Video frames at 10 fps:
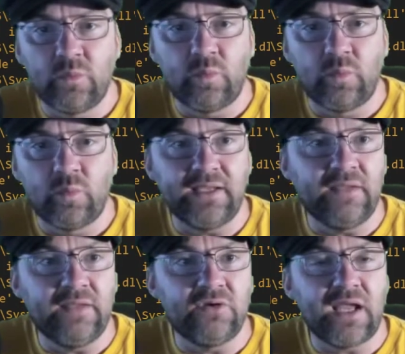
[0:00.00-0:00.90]
right.
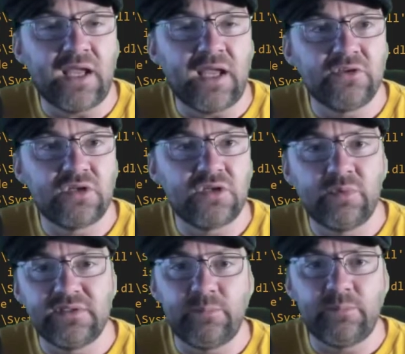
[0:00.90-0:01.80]
If you're having
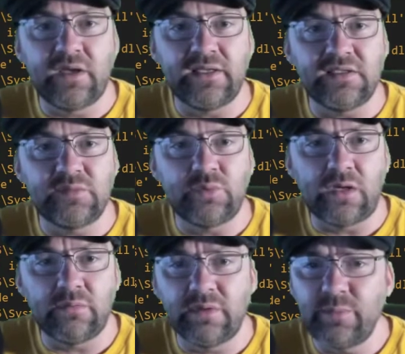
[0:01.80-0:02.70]
trouble debugging, it's
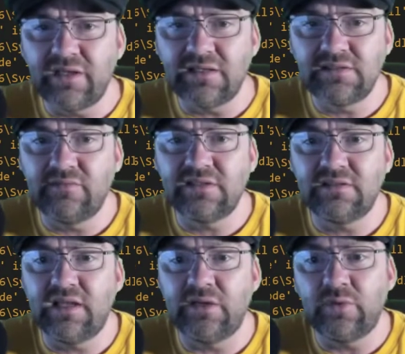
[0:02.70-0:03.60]
probably because of
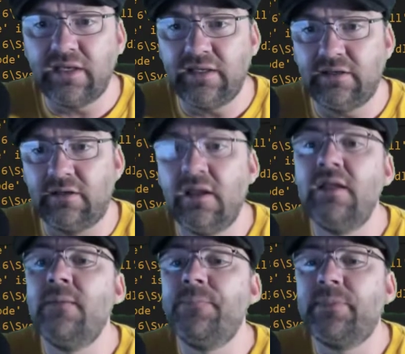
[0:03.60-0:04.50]
this line right here.
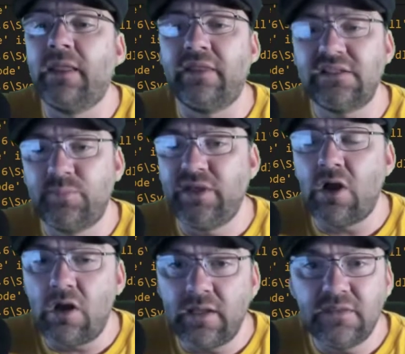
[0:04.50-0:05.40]
Now that's
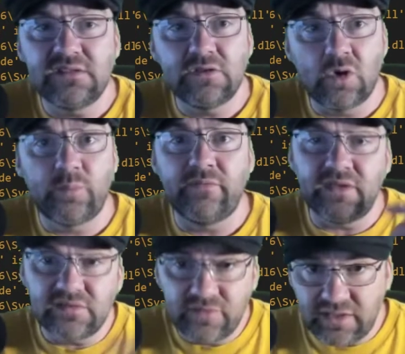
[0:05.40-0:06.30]
beyond the scope of
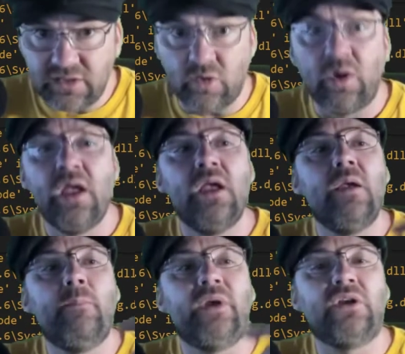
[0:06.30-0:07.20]
this video,
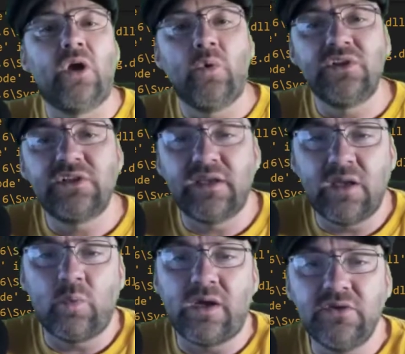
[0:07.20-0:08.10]
but go and check
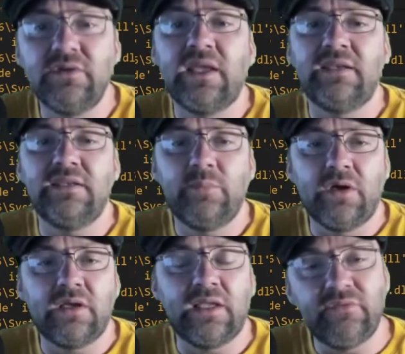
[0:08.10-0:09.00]
out why you can't
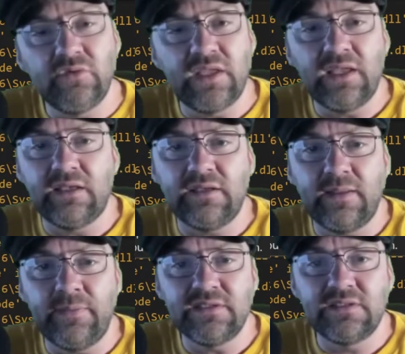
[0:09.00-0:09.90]
debug if you can't.
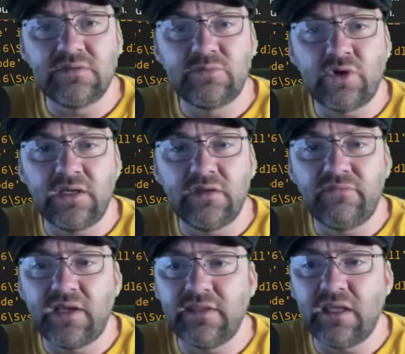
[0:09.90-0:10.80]
And this is trying to
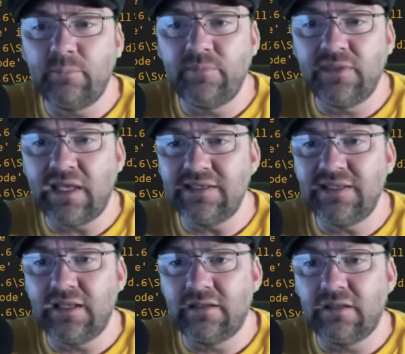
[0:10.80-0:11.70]
find that
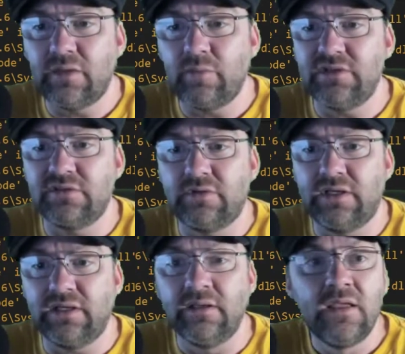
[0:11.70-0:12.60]
DLL that we just
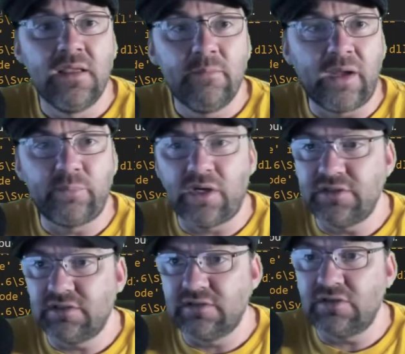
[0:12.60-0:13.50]
created. My
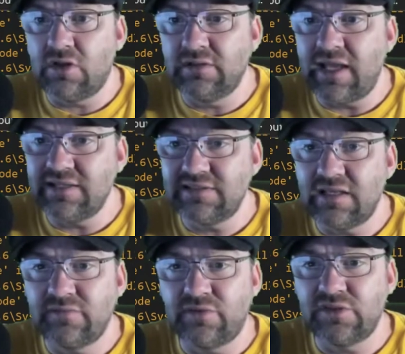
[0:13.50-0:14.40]
project is called
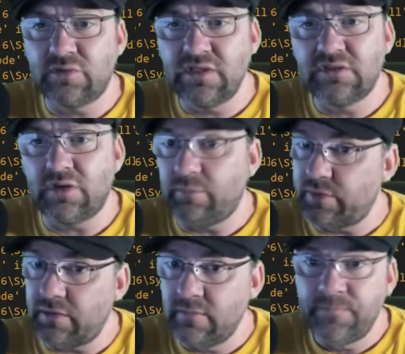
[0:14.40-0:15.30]
SS for Screen
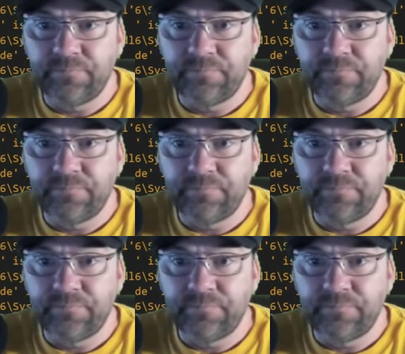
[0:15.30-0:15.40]
Scraper.